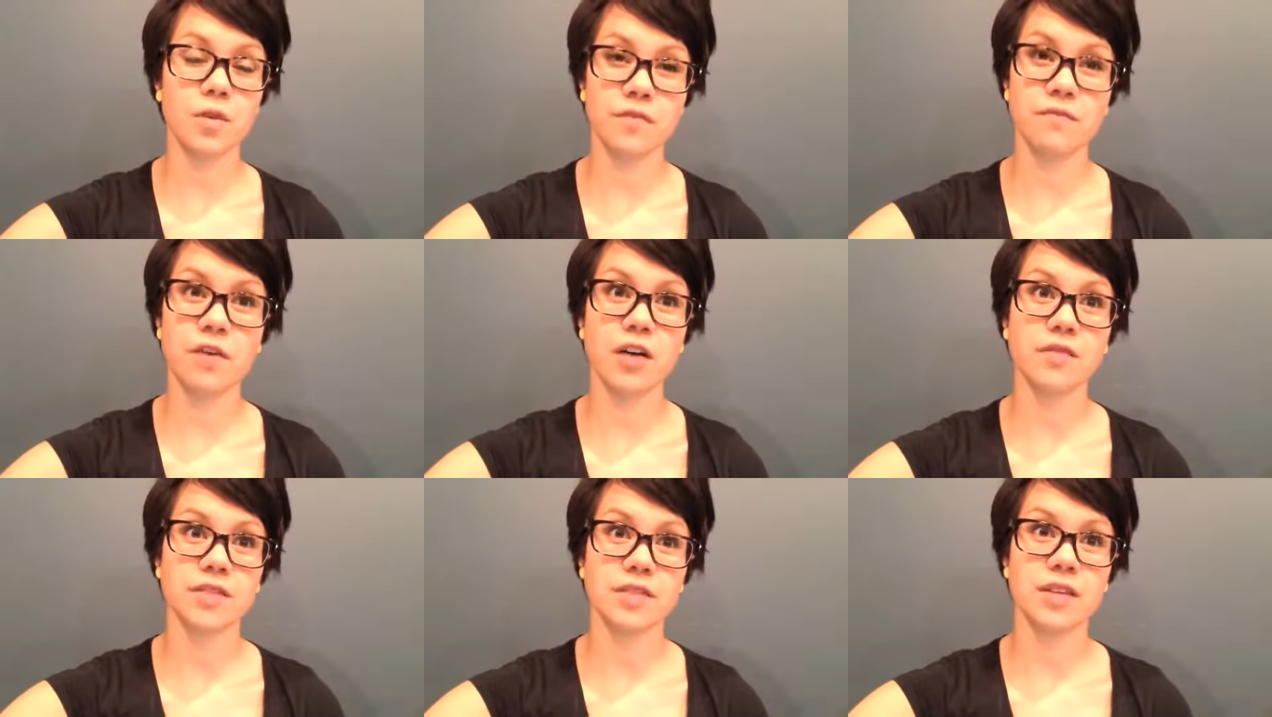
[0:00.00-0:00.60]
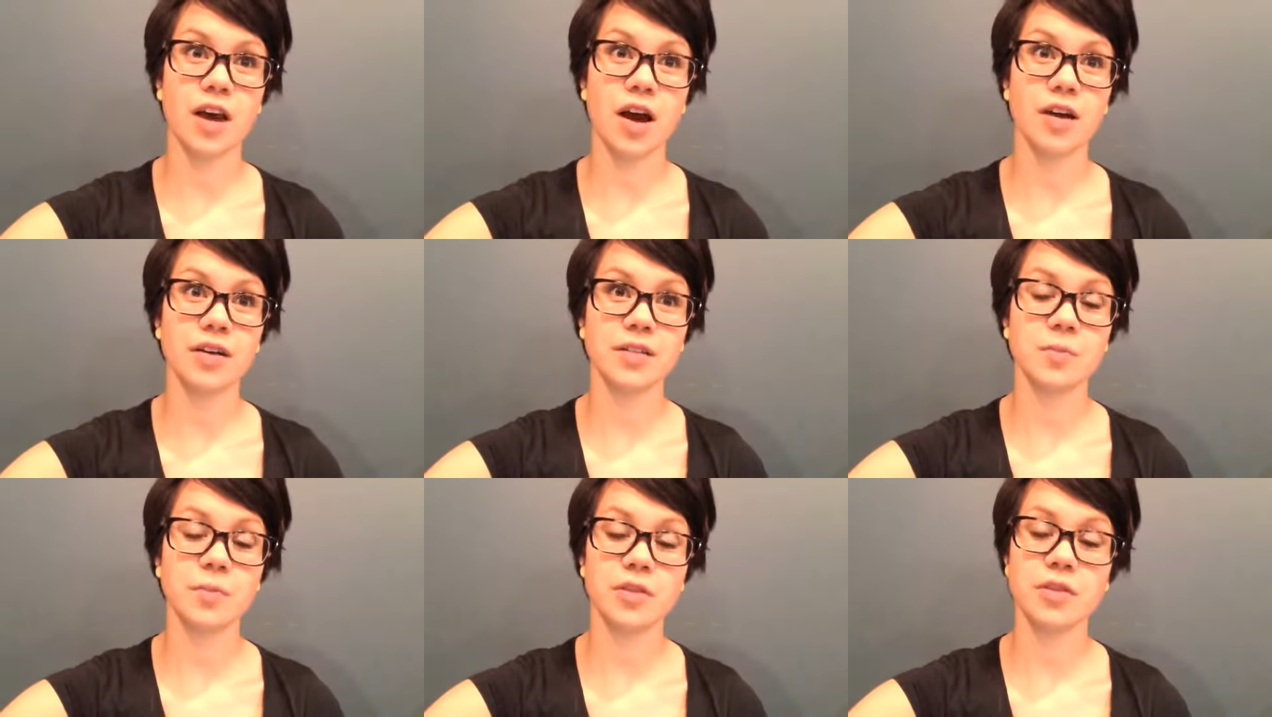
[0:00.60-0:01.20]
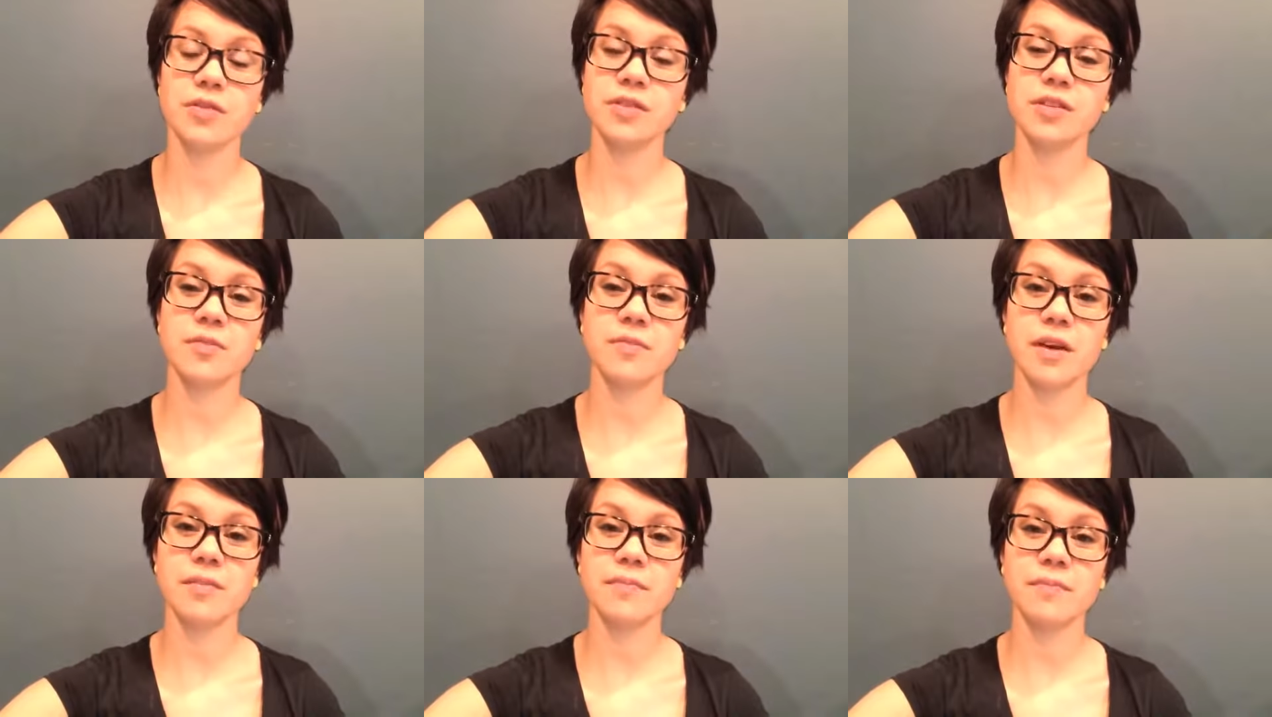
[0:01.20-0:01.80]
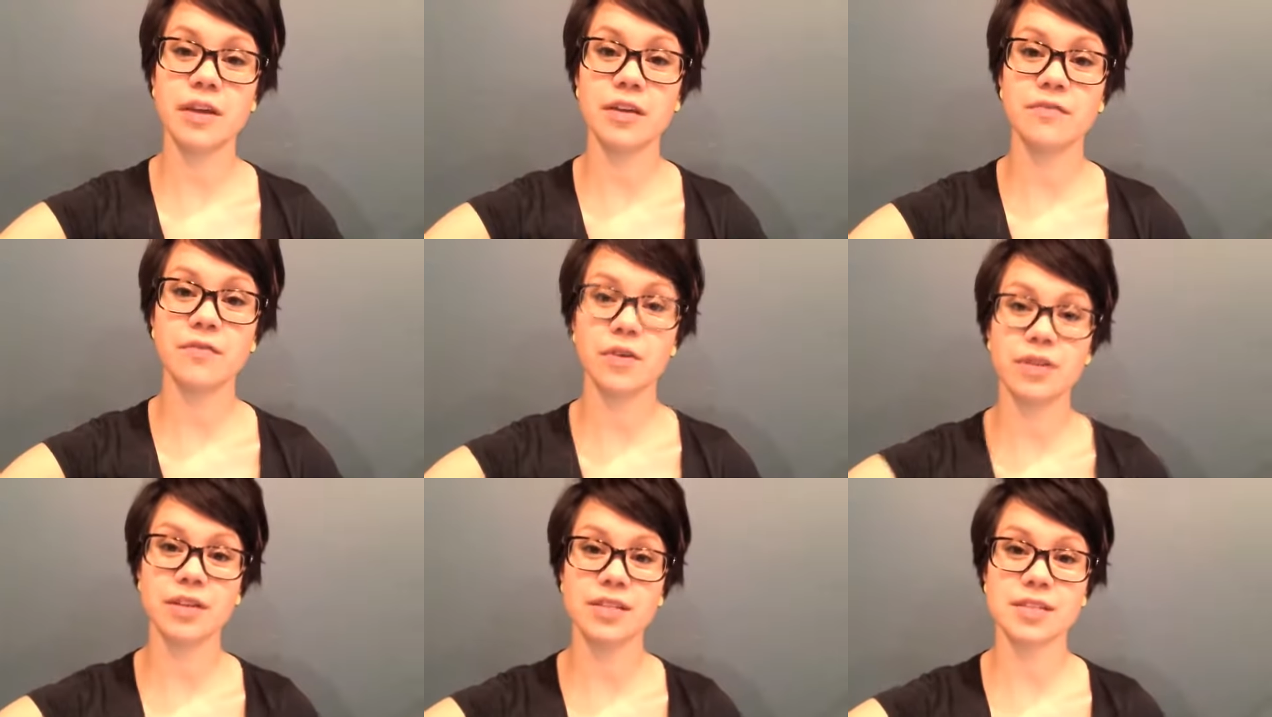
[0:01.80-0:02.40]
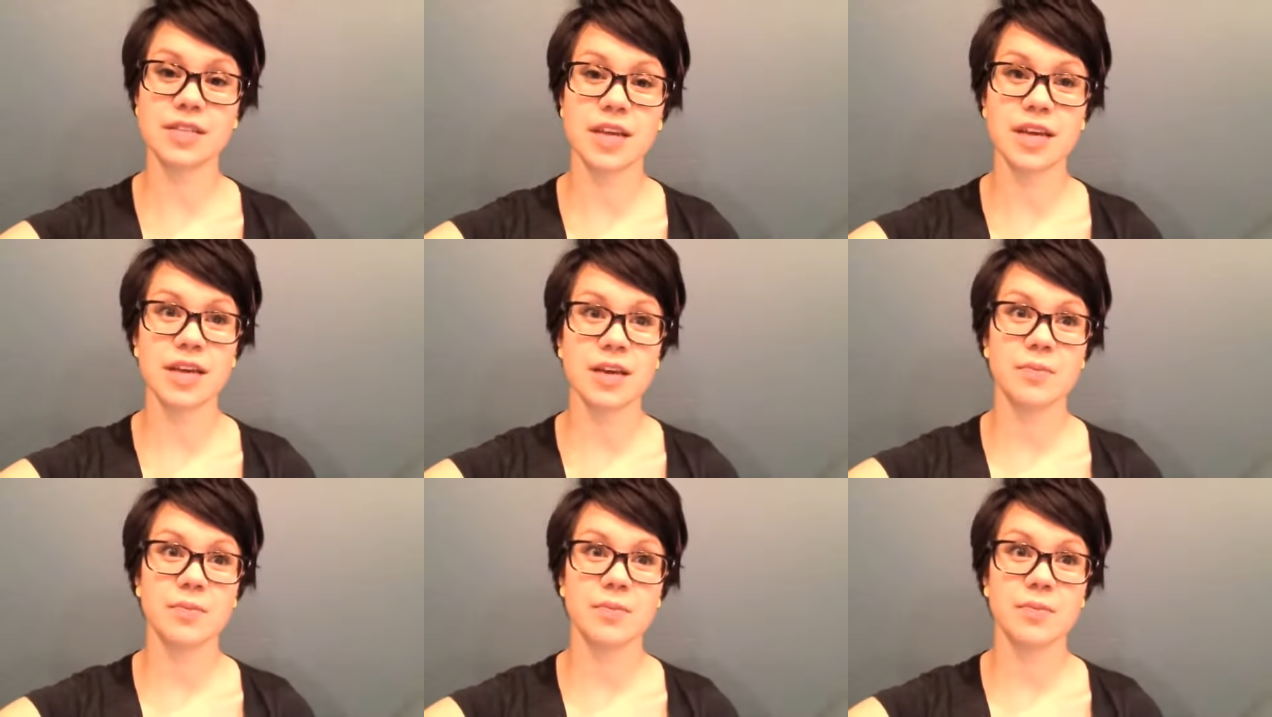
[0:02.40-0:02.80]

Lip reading: involved in the arts, but those are my main focus